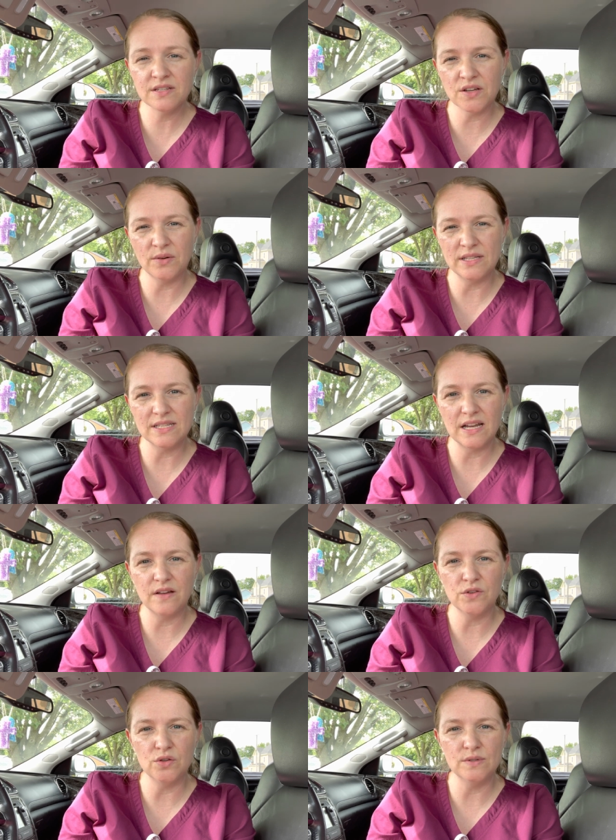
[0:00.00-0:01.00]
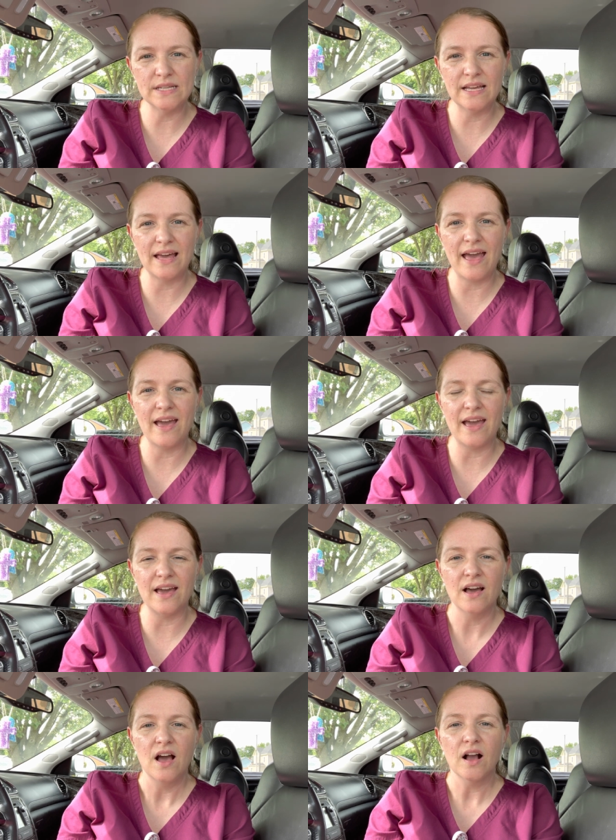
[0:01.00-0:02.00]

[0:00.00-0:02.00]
So instead of using a